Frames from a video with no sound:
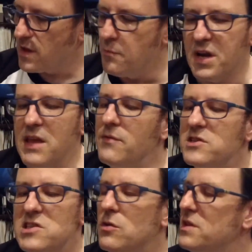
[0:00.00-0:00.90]
But even
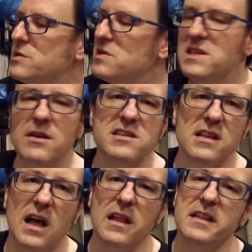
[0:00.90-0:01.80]
so, this one sounds a
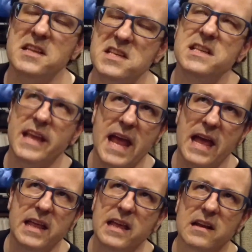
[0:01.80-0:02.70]
lot like, this is like
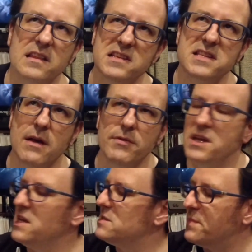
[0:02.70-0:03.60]
heading into the
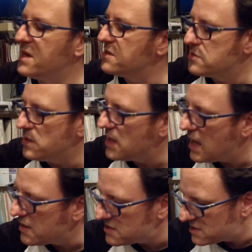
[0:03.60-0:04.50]
70s because there's a
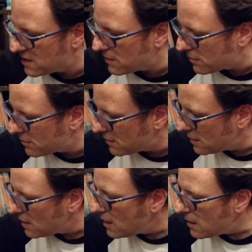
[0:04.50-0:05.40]
lot of synth.
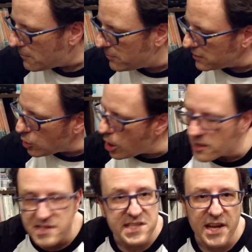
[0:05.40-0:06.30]

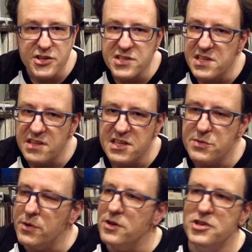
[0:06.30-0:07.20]
Long sections of this
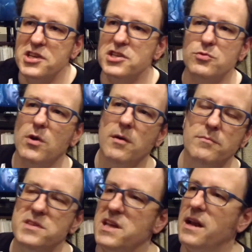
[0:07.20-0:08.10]
one are just
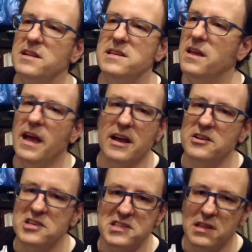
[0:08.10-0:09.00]
drums, and I'll tell you, I
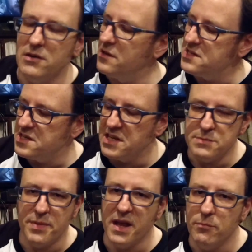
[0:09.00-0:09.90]
could just sit there and listen to his
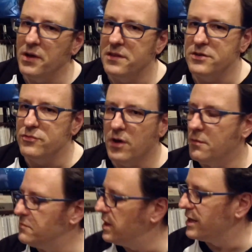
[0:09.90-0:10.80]
band play the
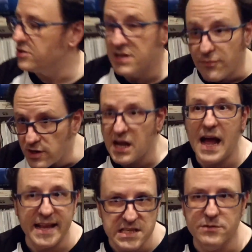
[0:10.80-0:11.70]
drum, like different
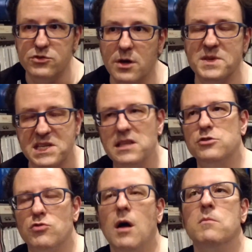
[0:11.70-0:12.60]
kinds of drums. I say the
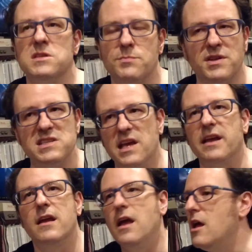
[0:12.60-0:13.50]
drums, but it's like
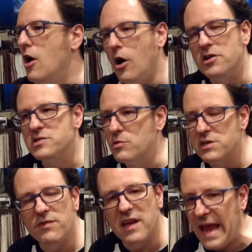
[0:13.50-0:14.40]
all
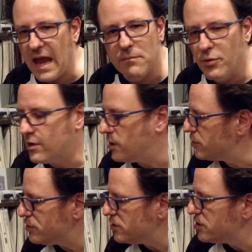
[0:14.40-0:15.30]
sorts of like hand
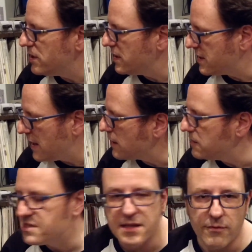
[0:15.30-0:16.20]
percussion and shit like that. I could
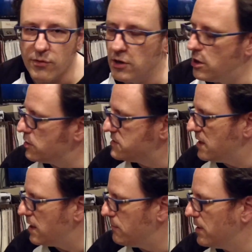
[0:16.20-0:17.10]
listen to that for a long
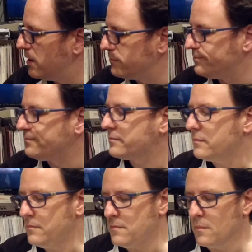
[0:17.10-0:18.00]
time, man.
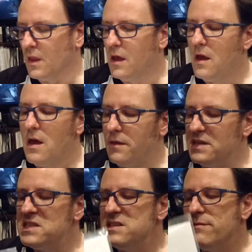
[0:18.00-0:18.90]

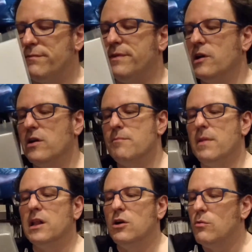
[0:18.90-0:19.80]
This is a very
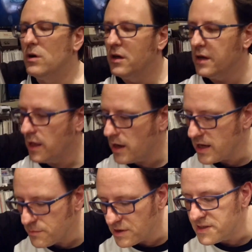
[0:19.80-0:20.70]
mellow one, and I
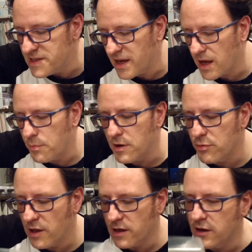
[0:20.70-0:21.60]
hate to be a dick, but you're
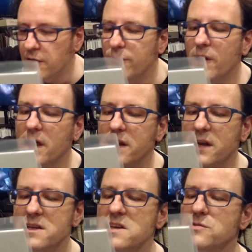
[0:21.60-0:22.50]
probably not going to find
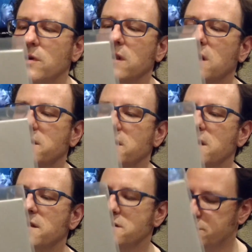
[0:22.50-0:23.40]
it because I sort of lucked
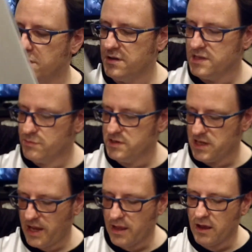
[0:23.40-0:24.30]
into this one. This
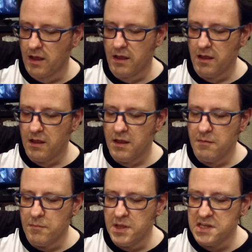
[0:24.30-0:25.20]
was a
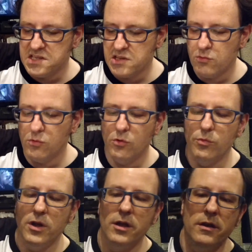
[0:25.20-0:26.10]
minuscule
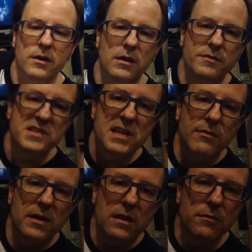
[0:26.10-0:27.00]
run of
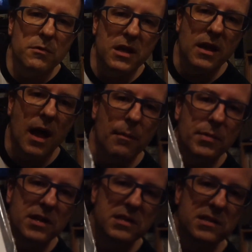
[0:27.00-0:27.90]
73
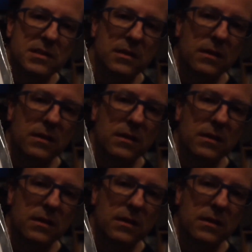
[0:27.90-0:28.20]
copies,